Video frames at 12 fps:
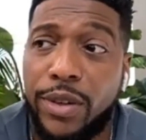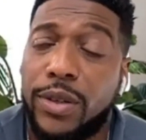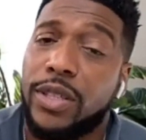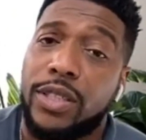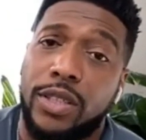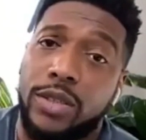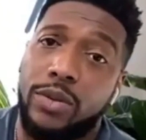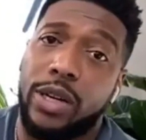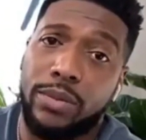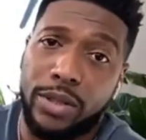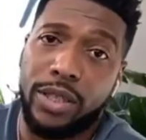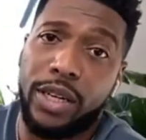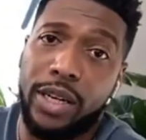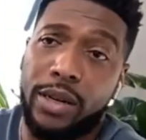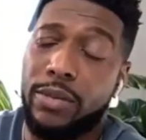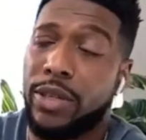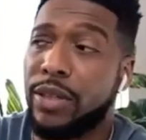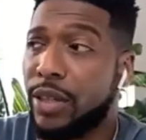versus New
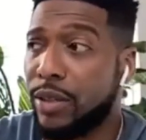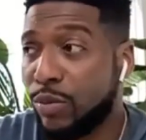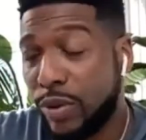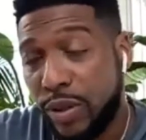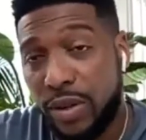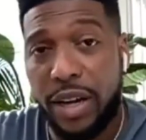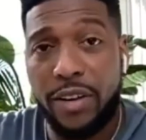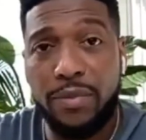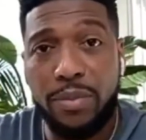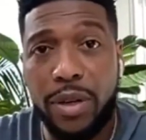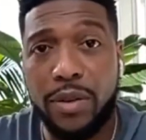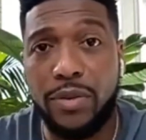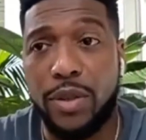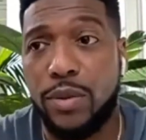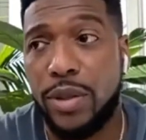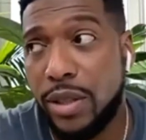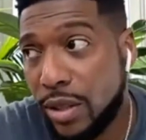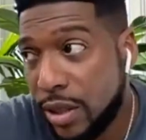Amsterdam and in real life,
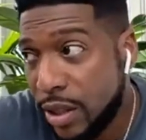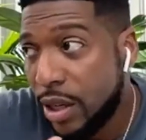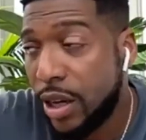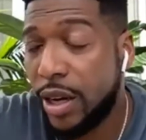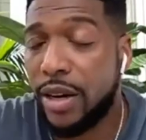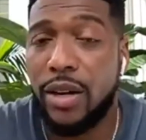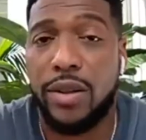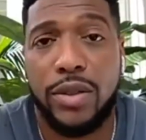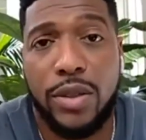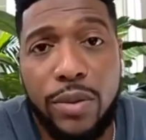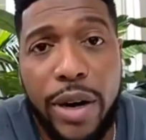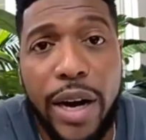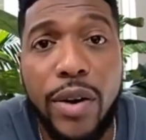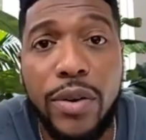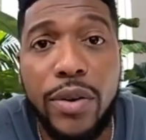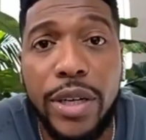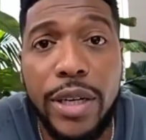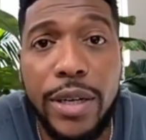Bellevue and others
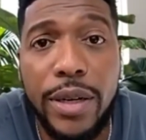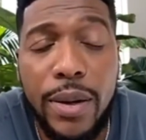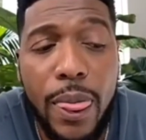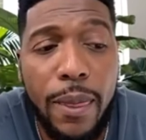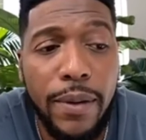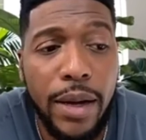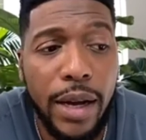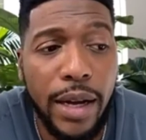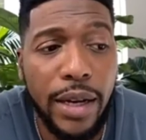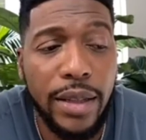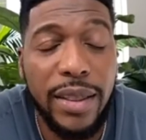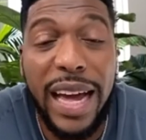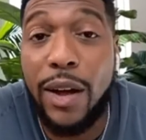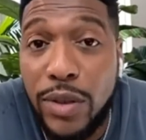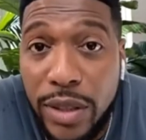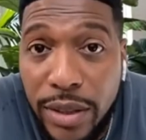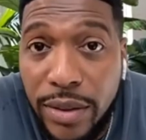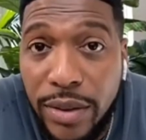around here had
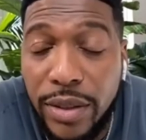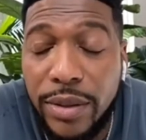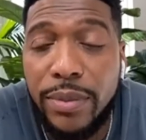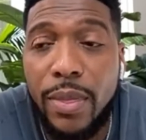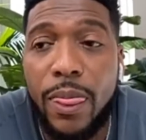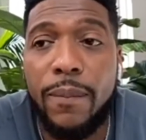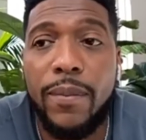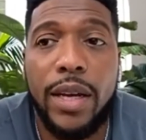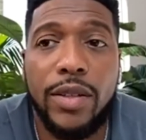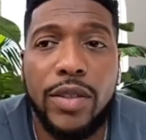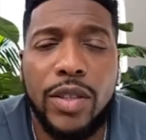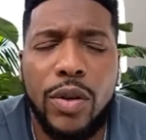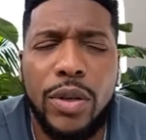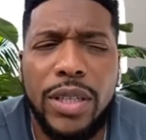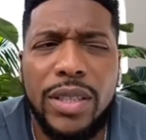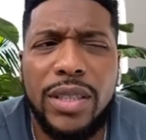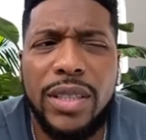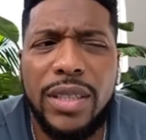thousands. And so
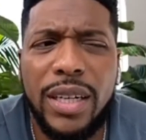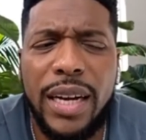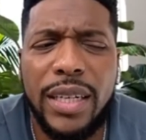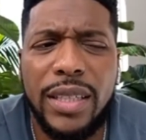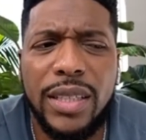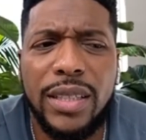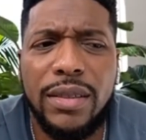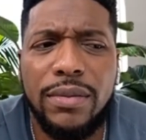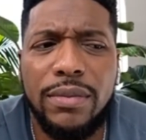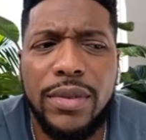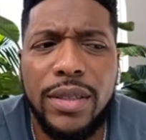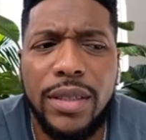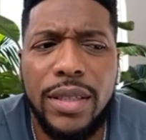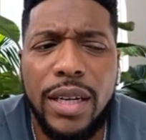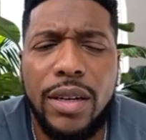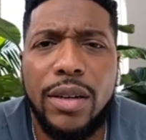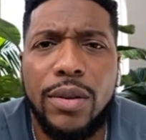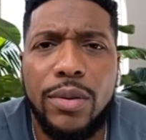he's kind of just
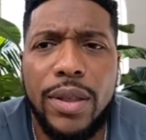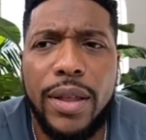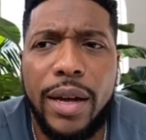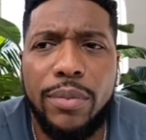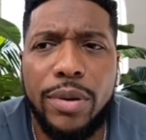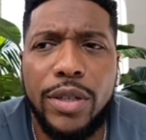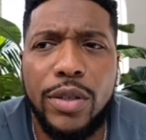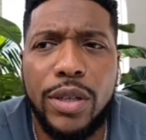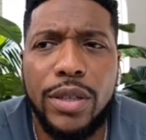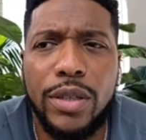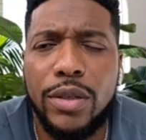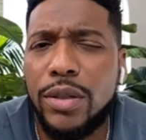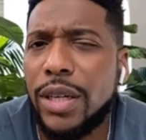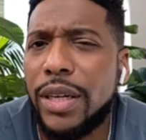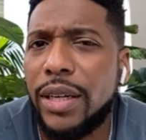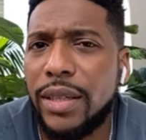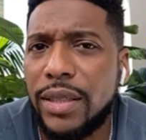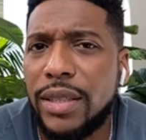dealing with that. But you're
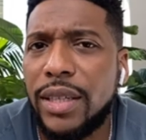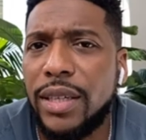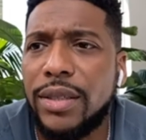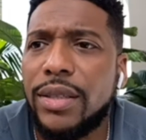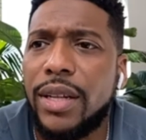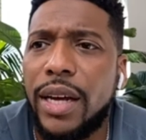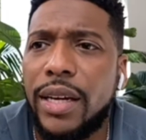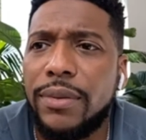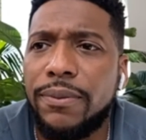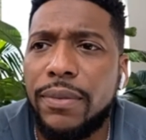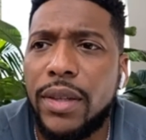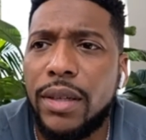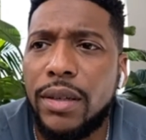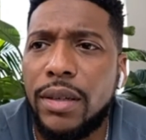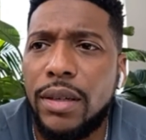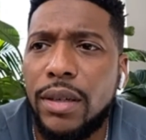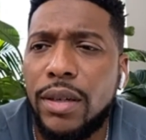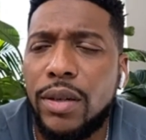getting a sense that,
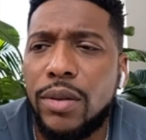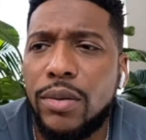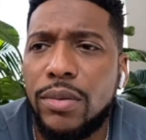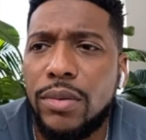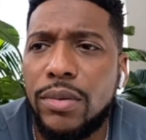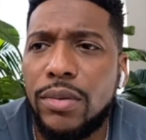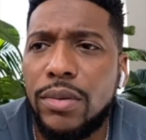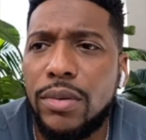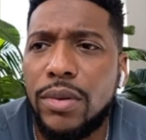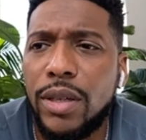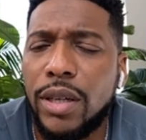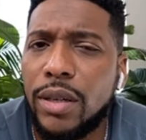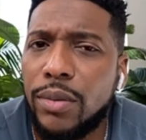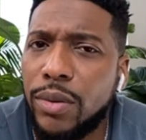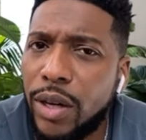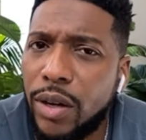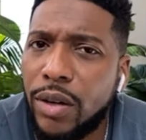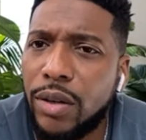you know, look,
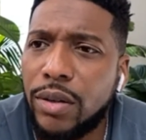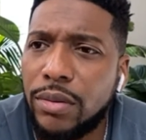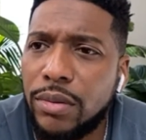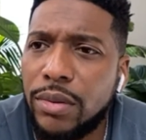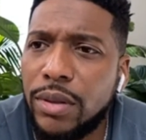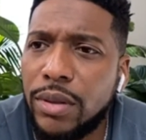we all